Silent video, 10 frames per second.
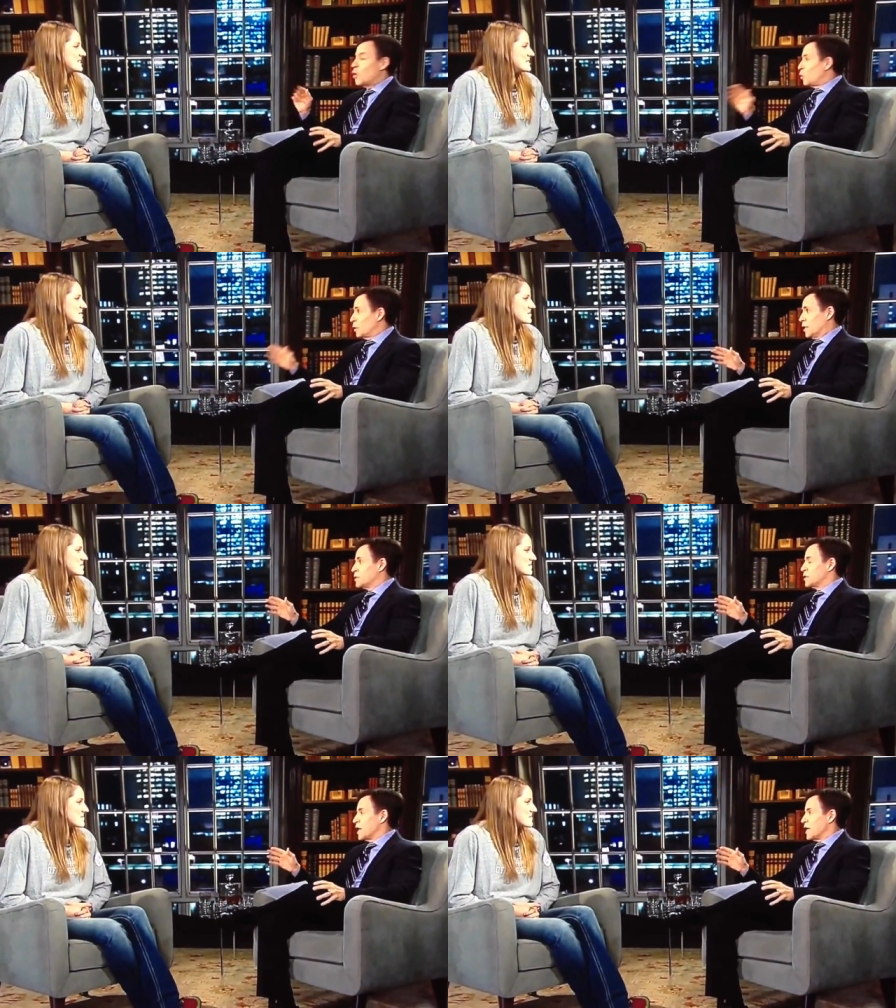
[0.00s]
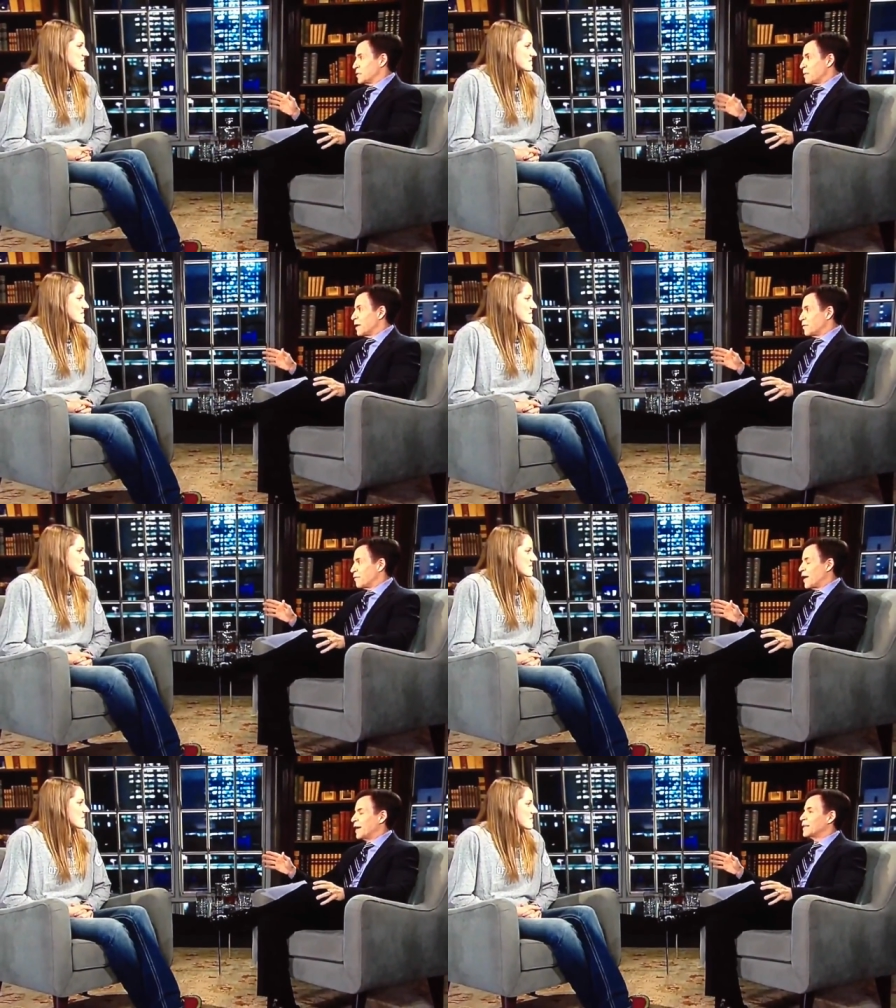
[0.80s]
told us, as a matter
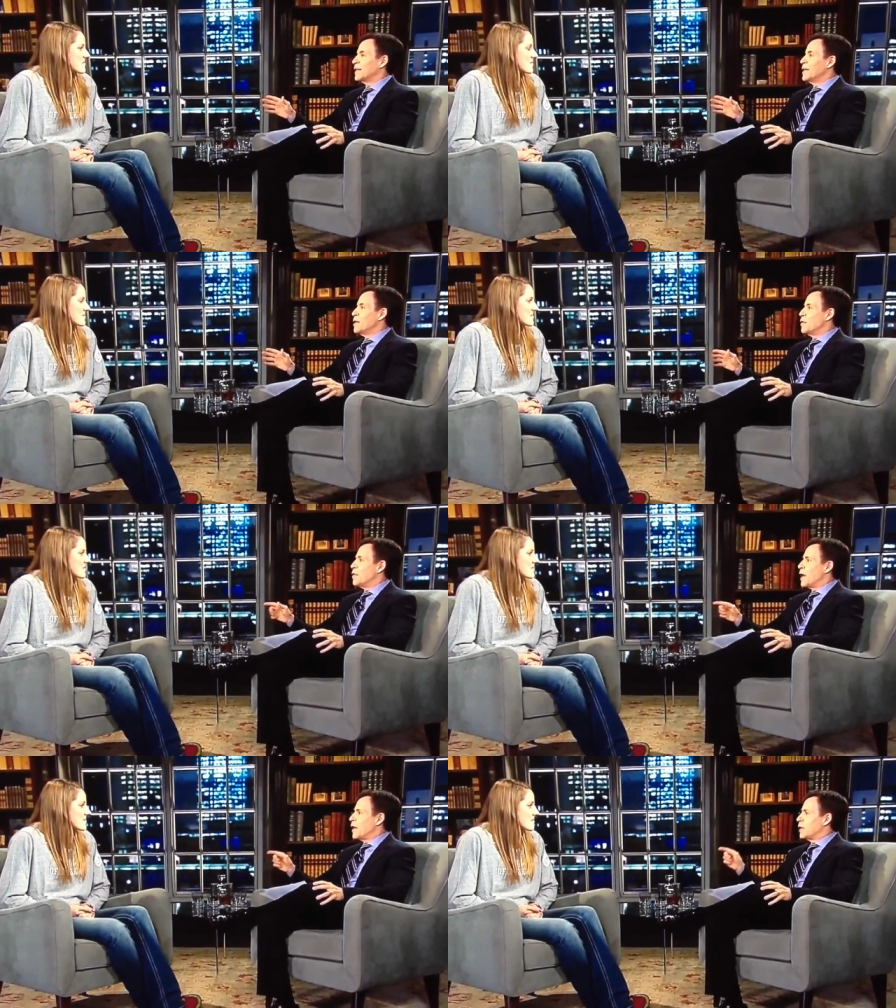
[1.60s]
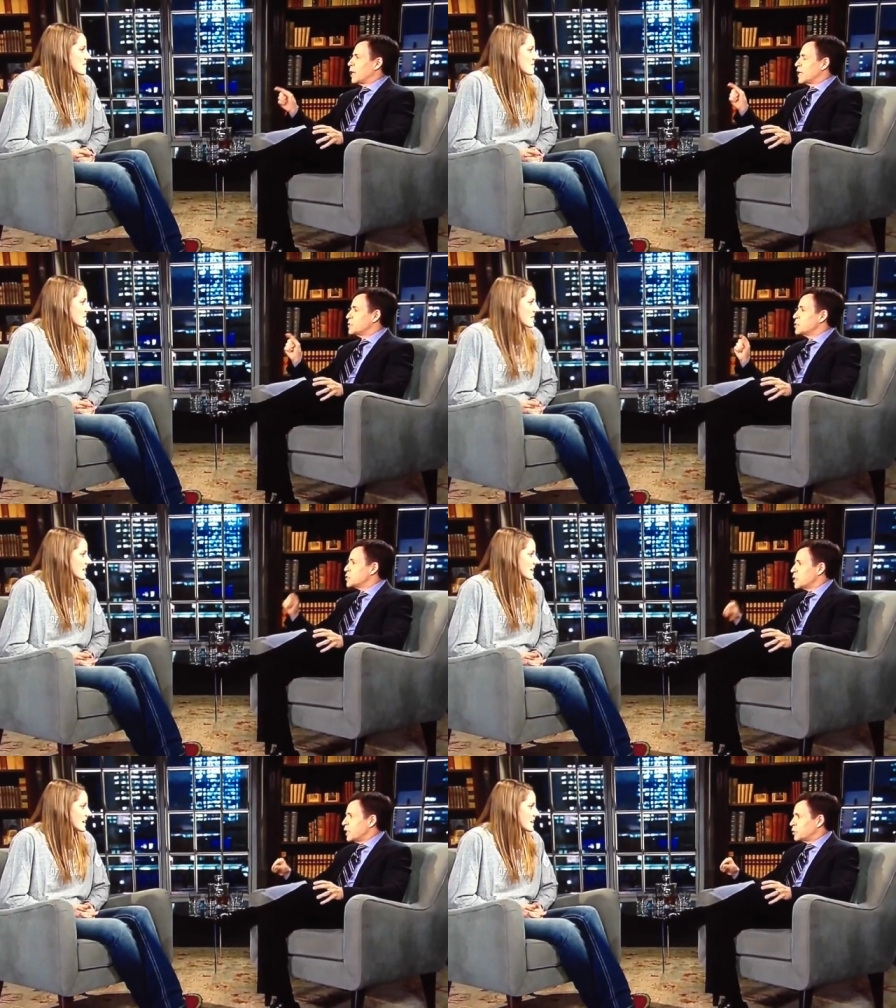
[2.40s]
of fact, that I guess
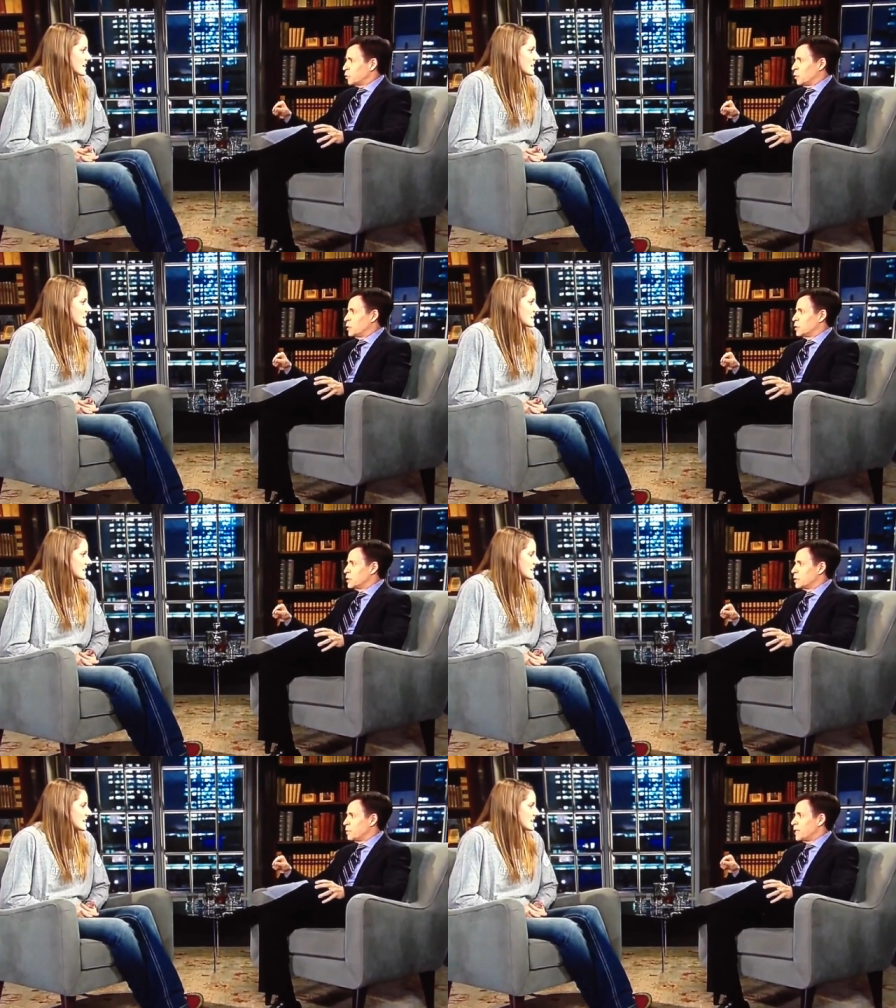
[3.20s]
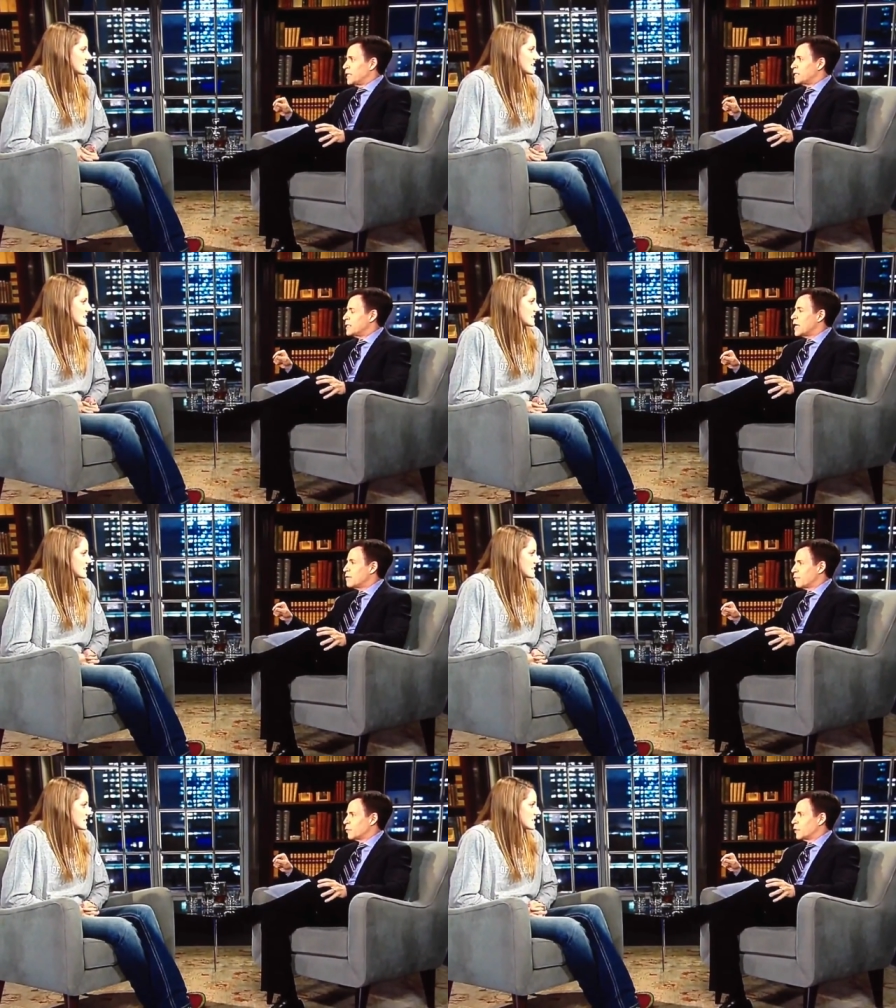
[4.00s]
he's scheduled to be in
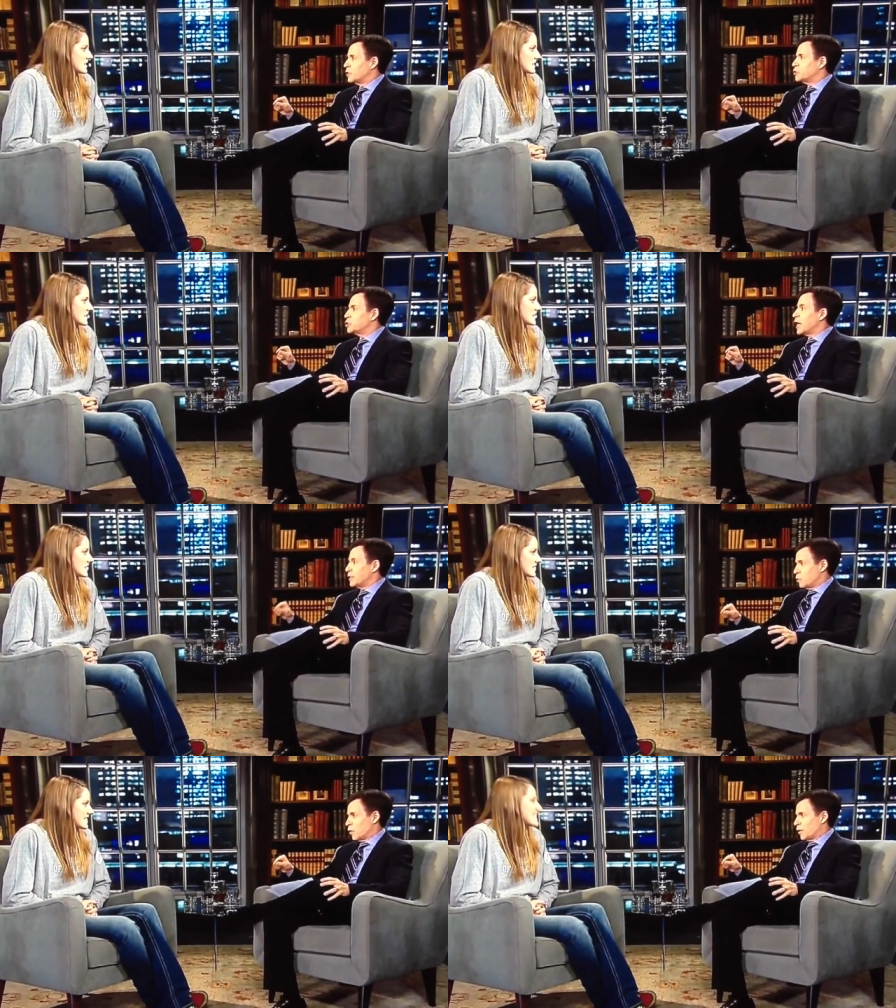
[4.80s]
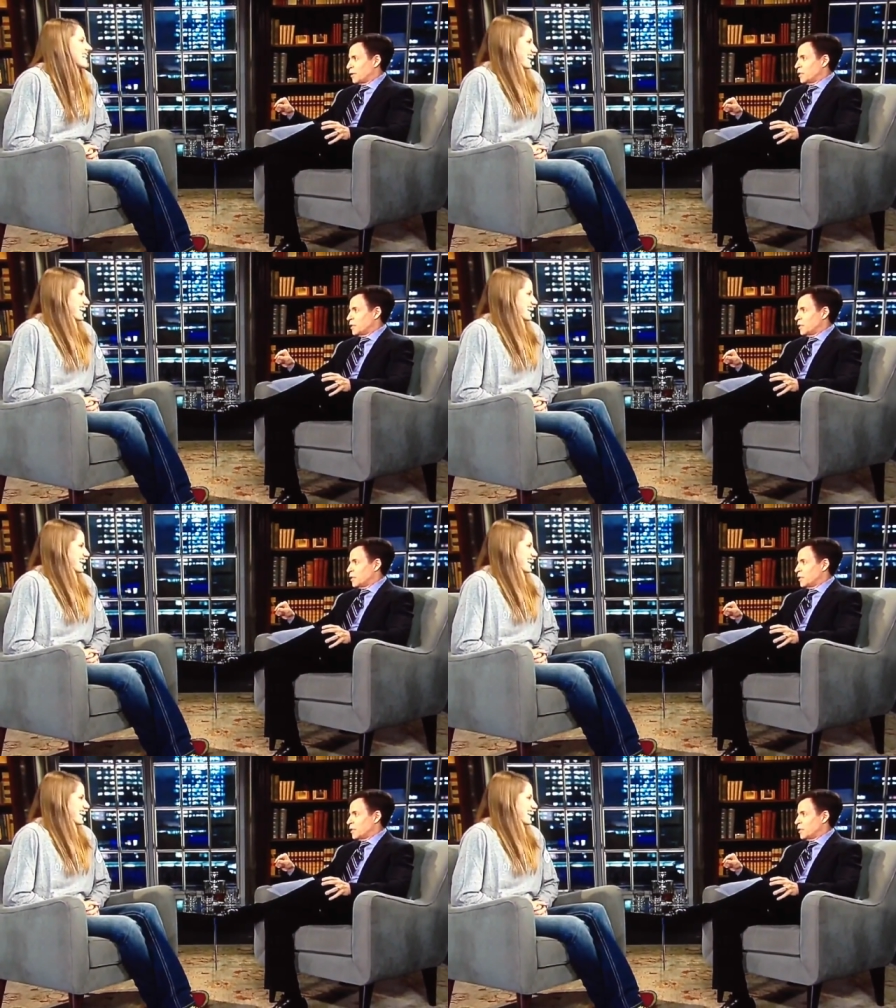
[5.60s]
Denver in January.